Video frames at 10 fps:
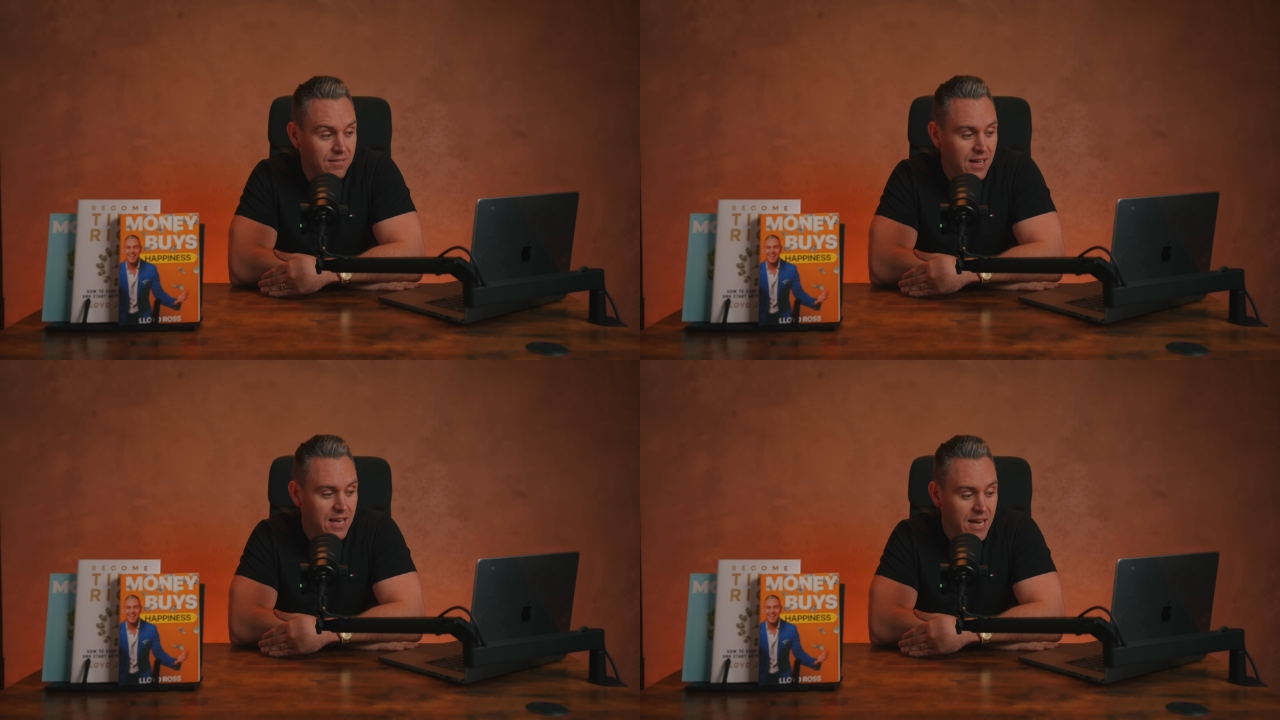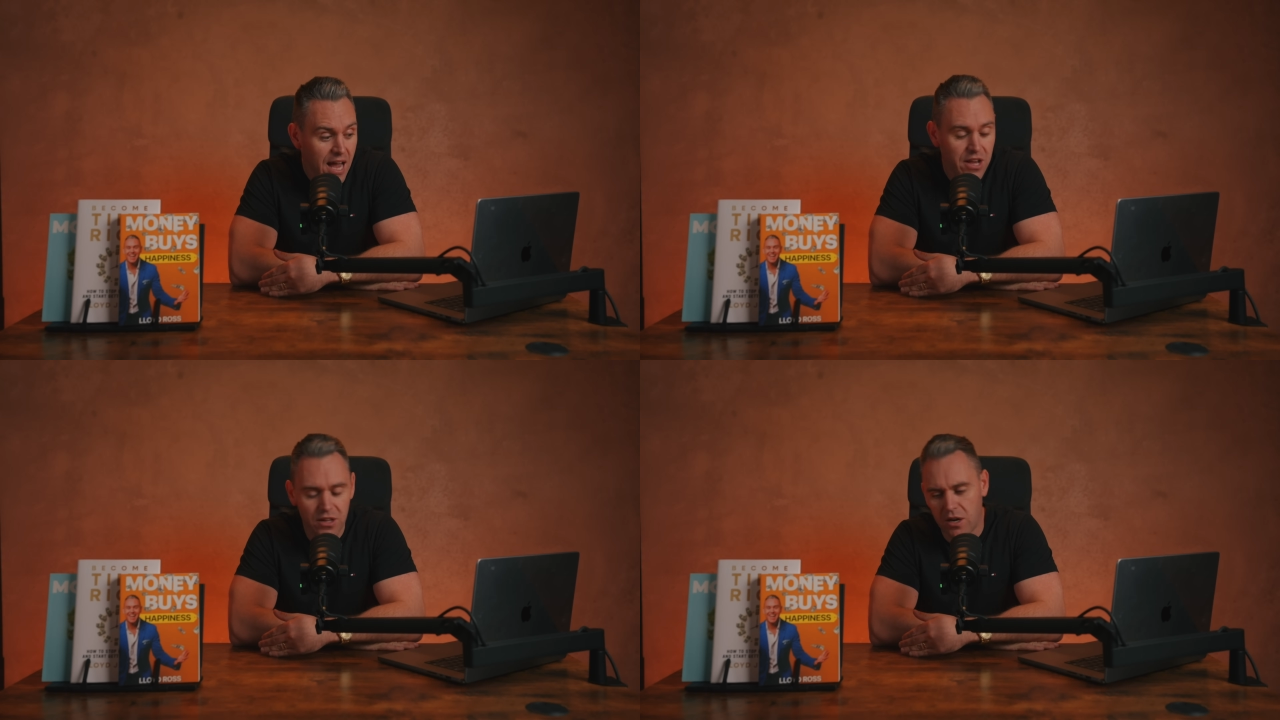And now
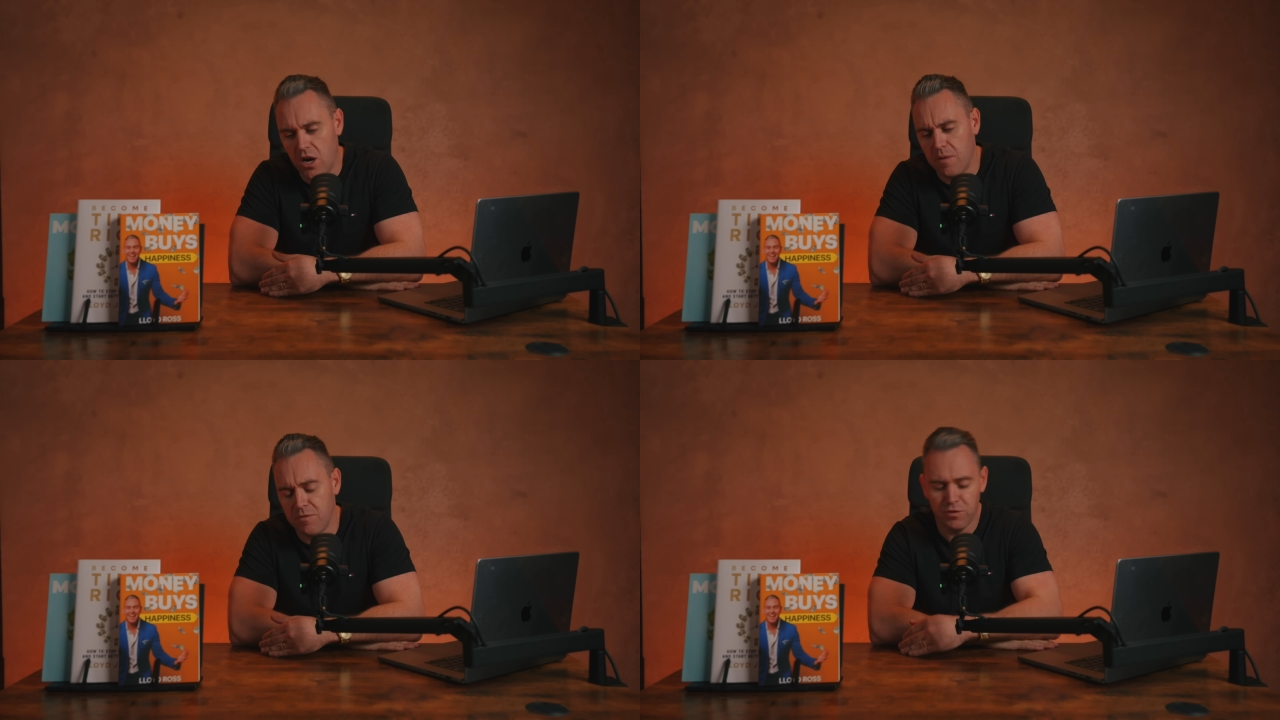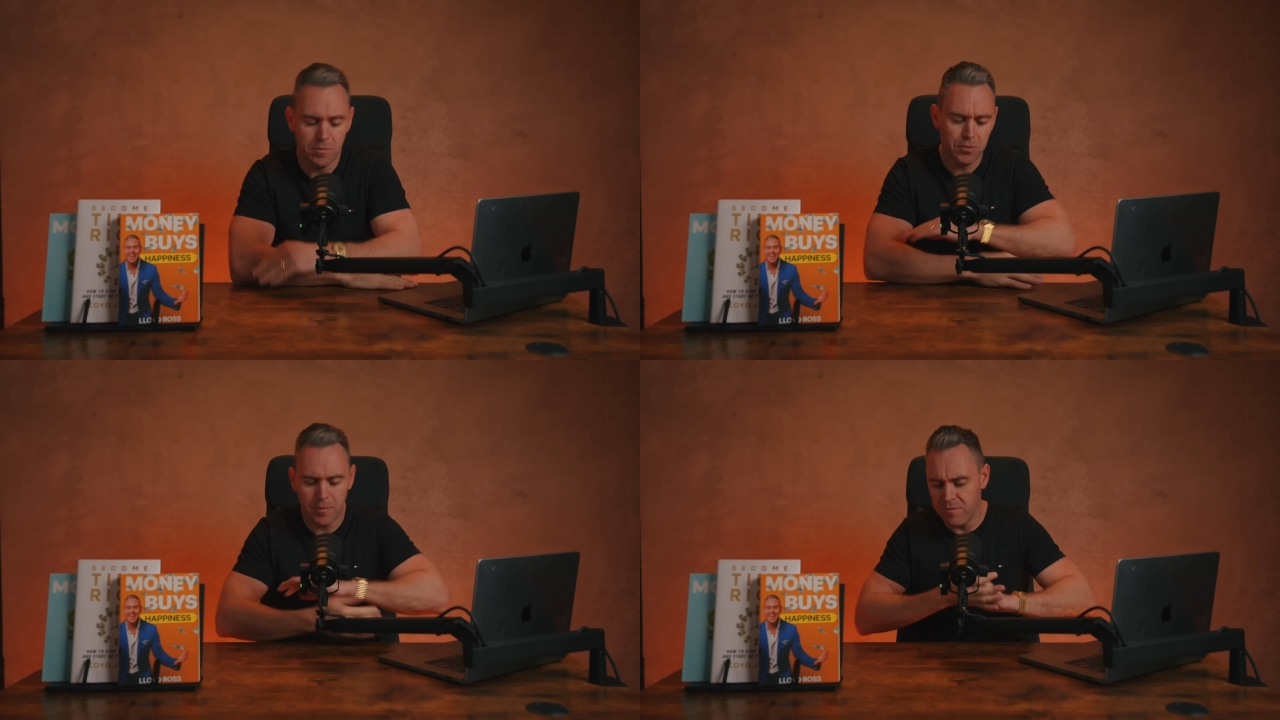you're like, oh, I'm a
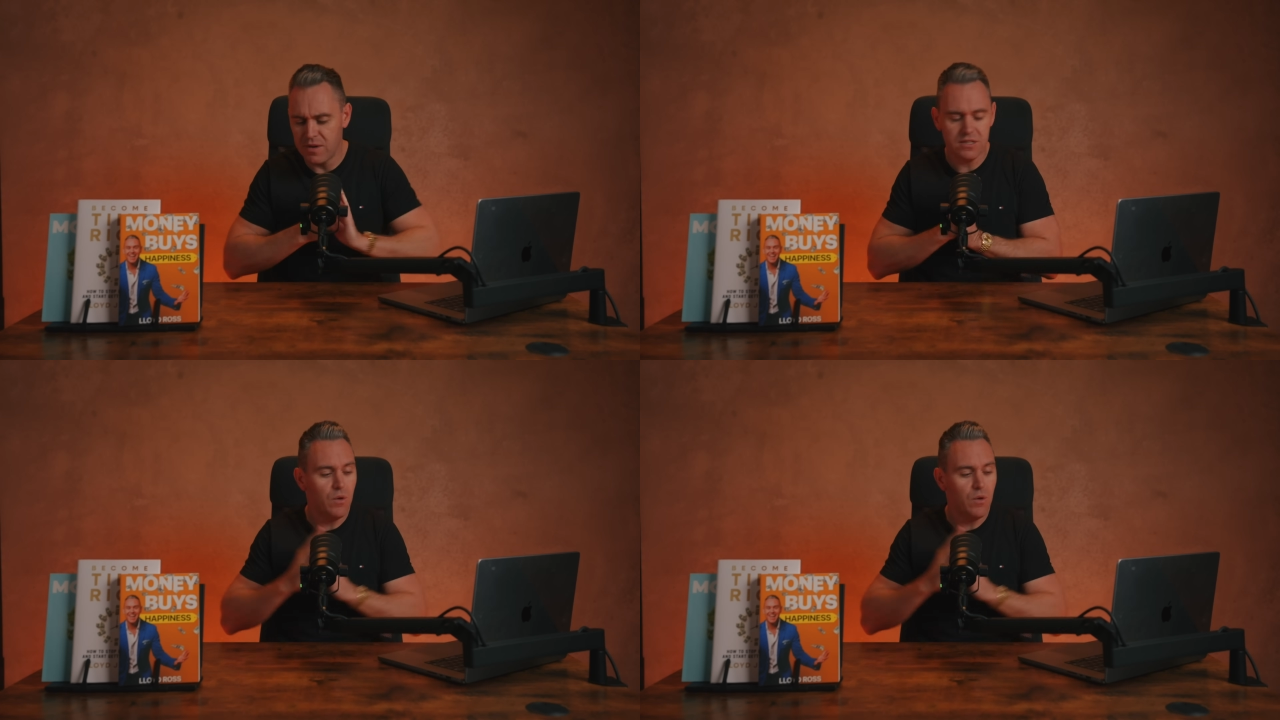flipping property investor.